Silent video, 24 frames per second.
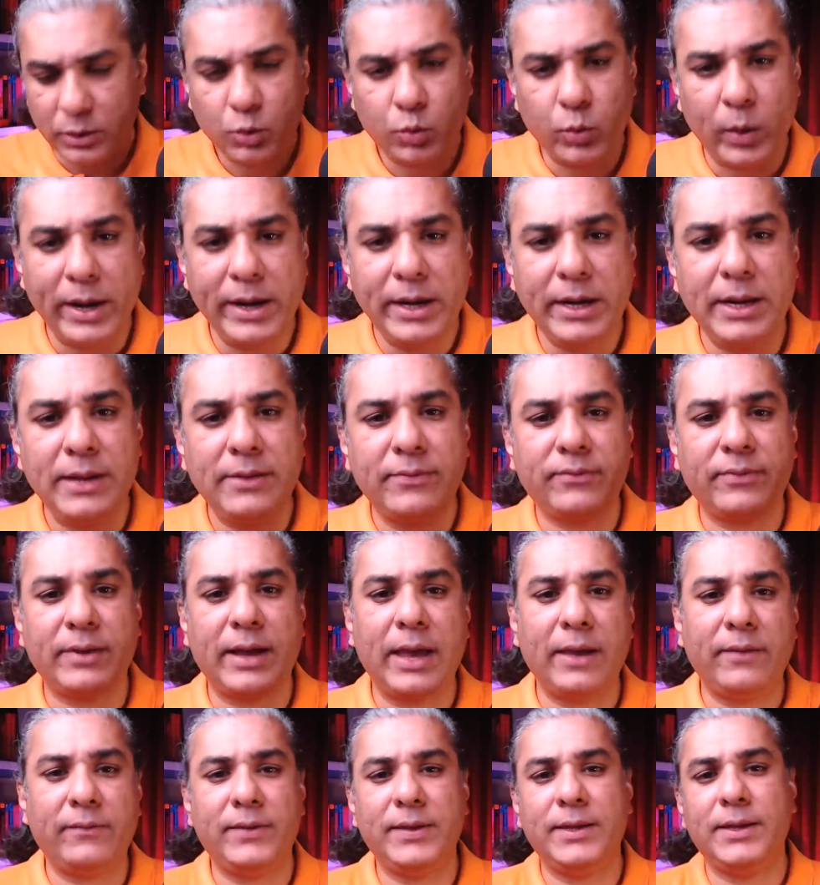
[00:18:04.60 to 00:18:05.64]
a
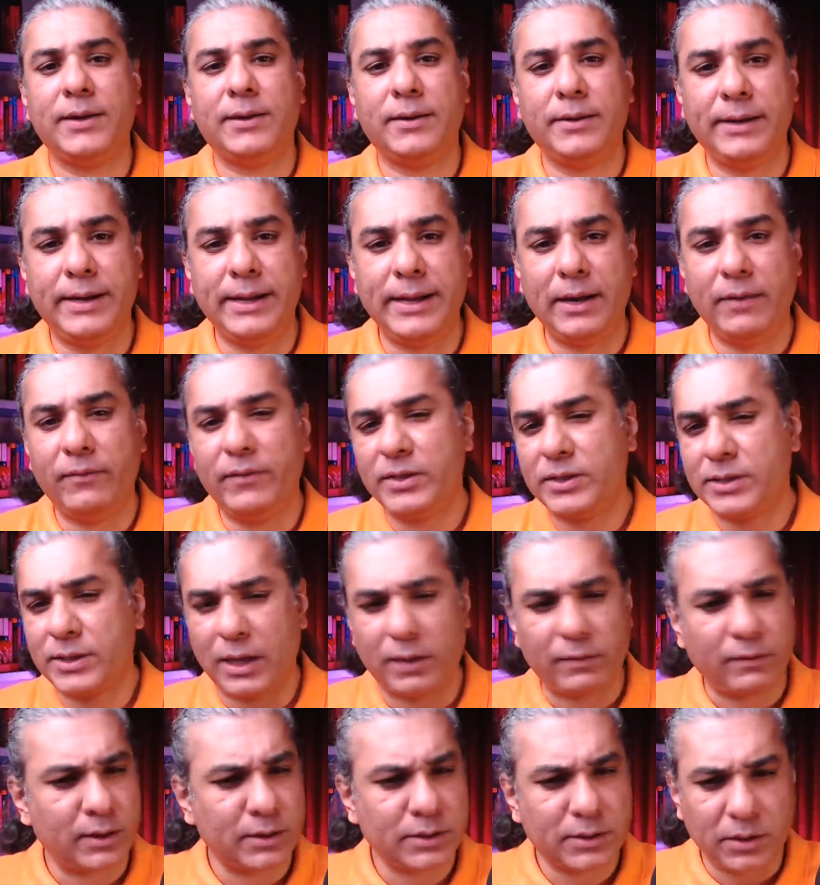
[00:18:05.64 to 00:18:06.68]
25 year deal which
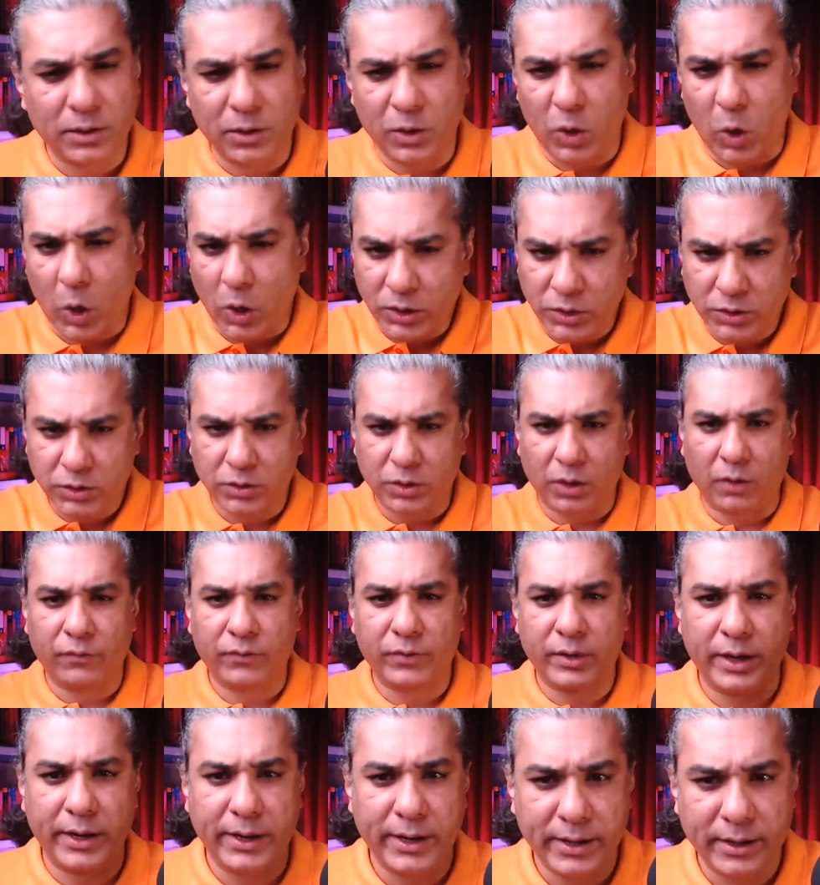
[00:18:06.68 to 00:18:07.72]
covers lots of
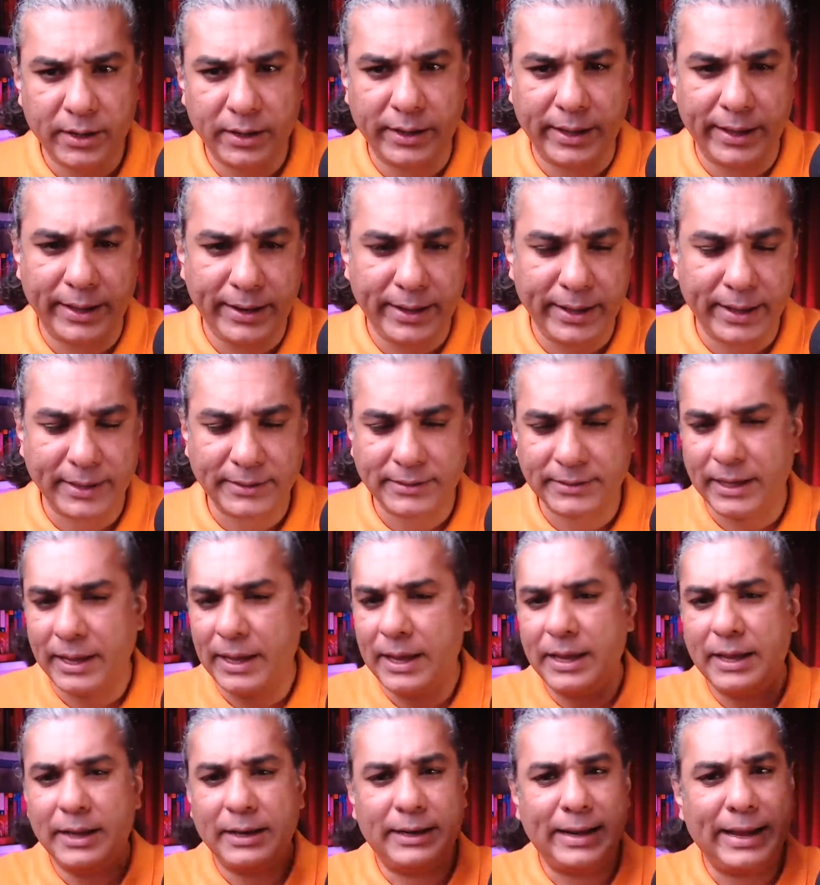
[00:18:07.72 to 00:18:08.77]
critical areas
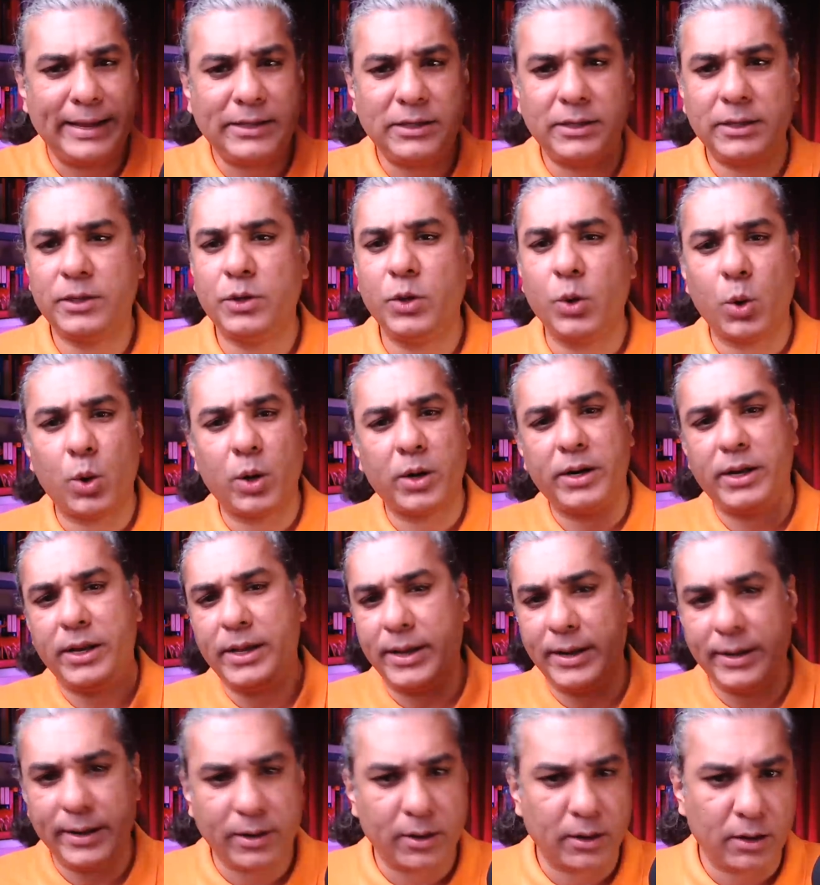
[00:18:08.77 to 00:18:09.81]
like security
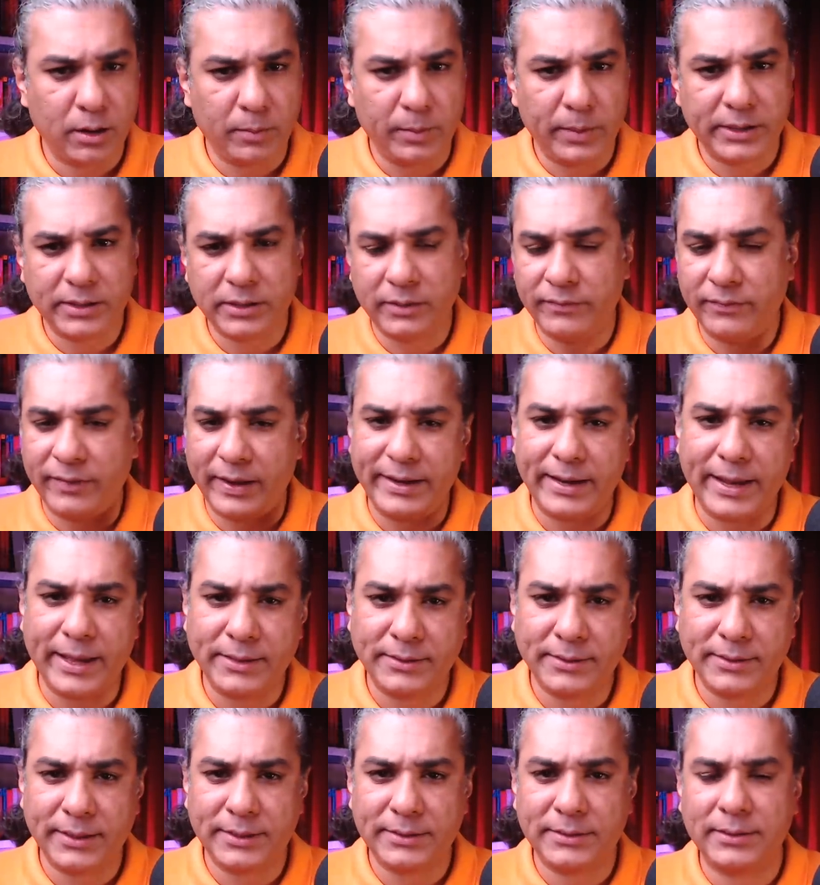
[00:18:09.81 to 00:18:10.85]
and economics and
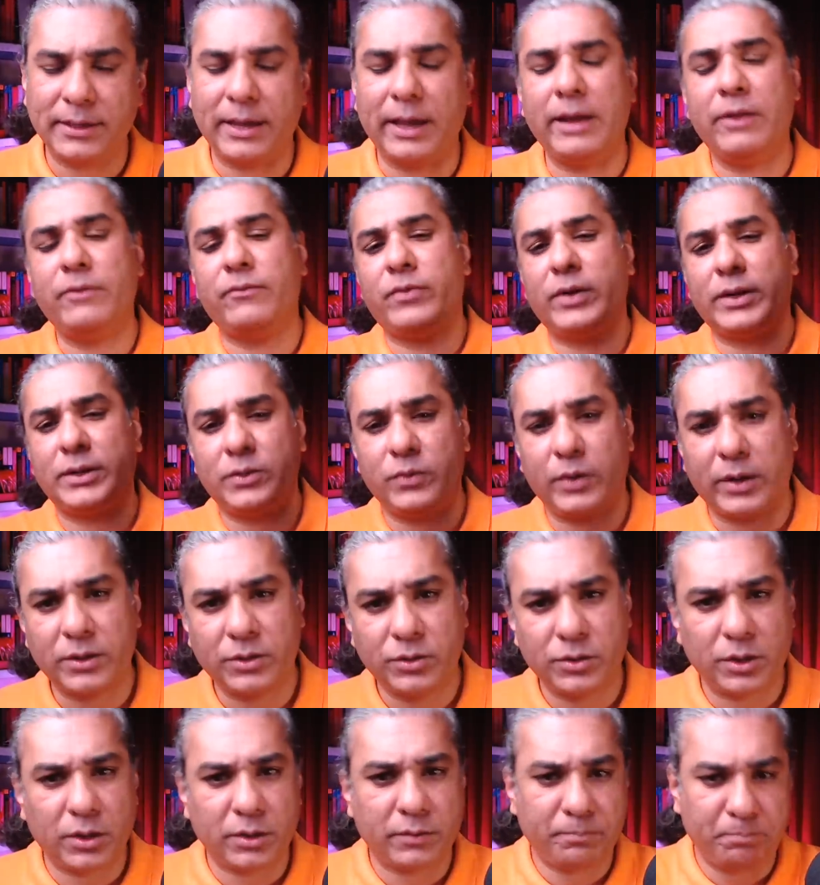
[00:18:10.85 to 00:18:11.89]
finances,
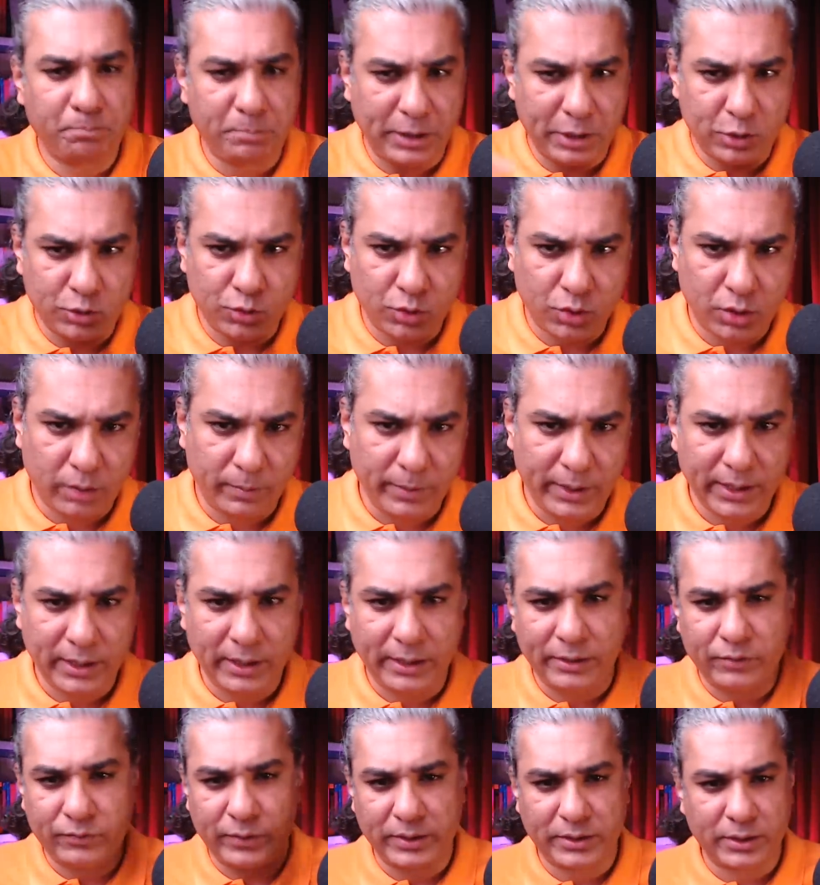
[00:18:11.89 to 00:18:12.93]
infrastructure, petrochemical
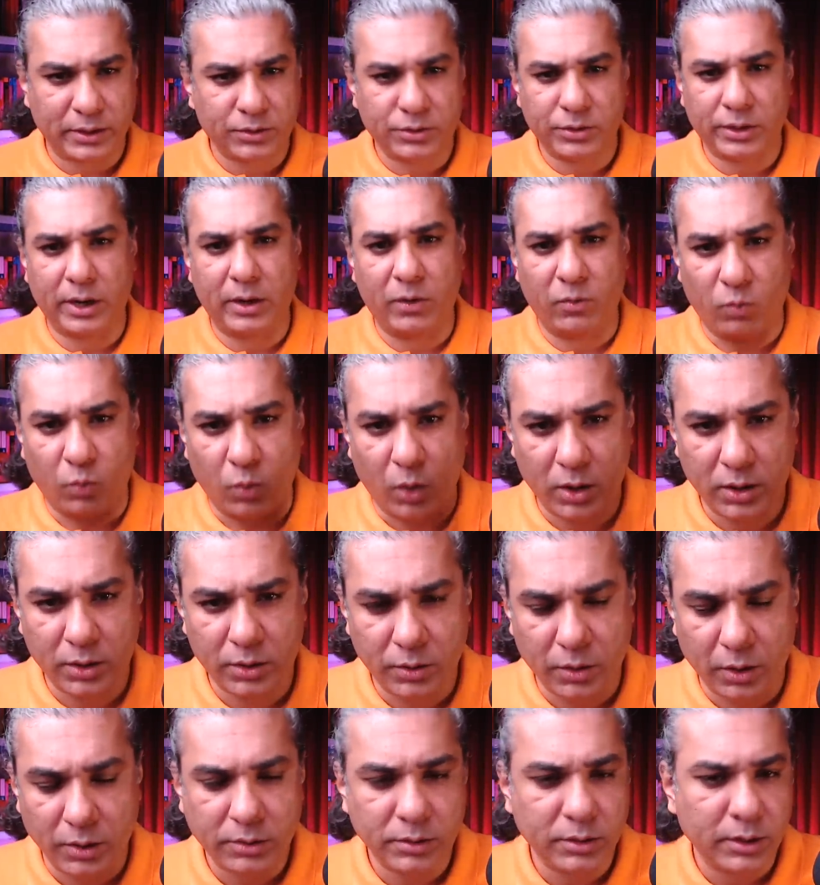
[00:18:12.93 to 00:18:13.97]
infrastructure, and
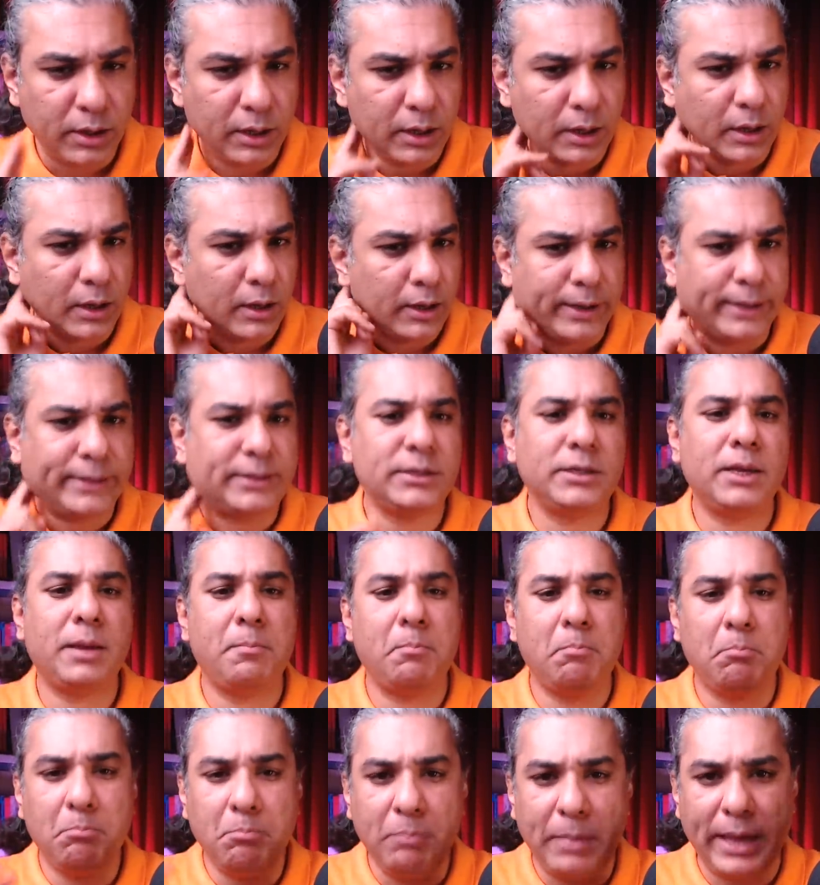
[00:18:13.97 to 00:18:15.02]
whatnot. It's a
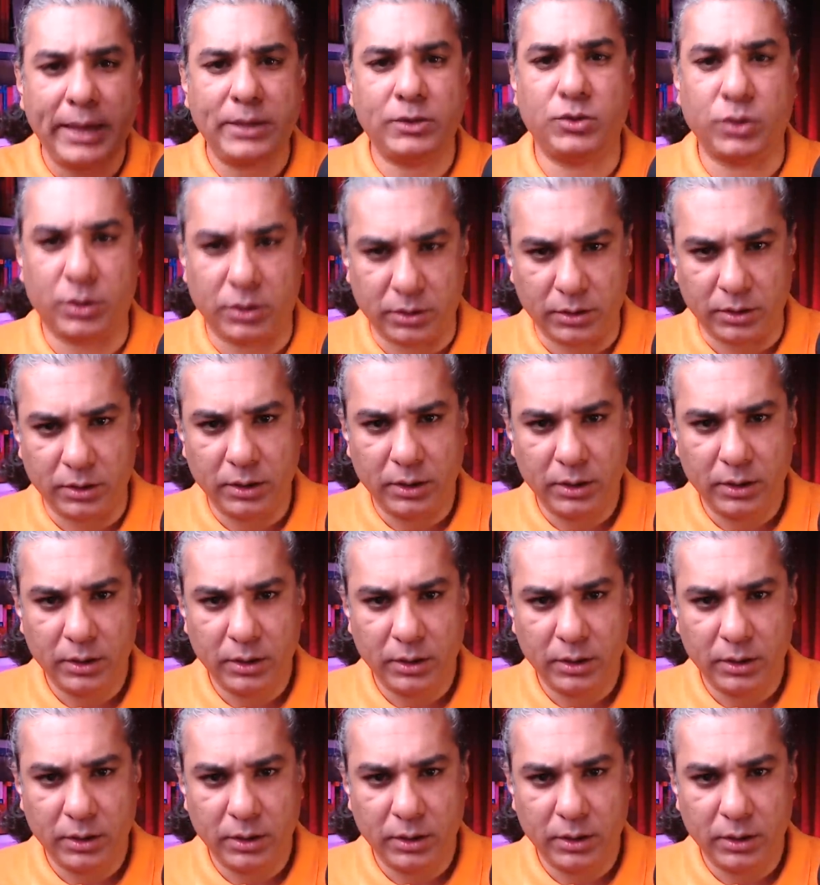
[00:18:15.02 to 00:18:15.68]
major,